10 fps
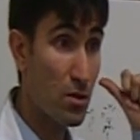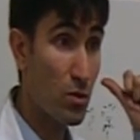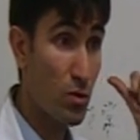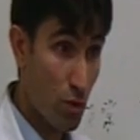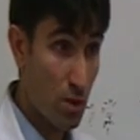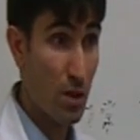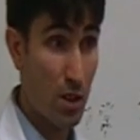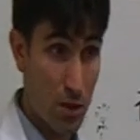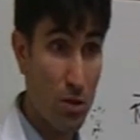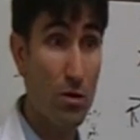which was a
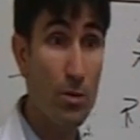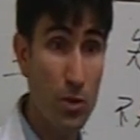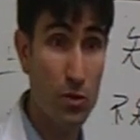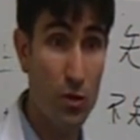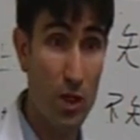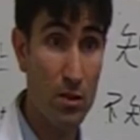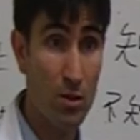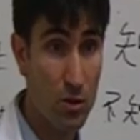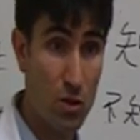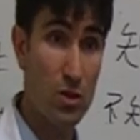considerable stress,
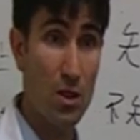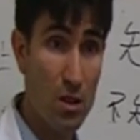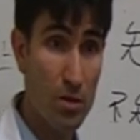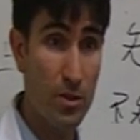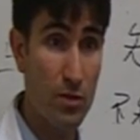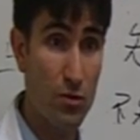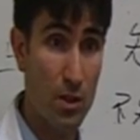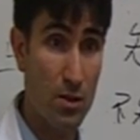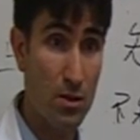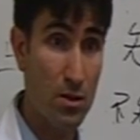not just a little bit
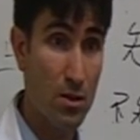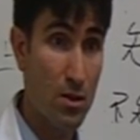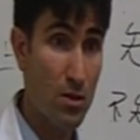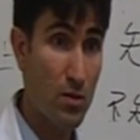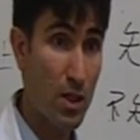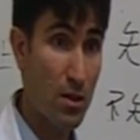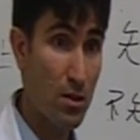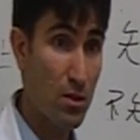stress, right?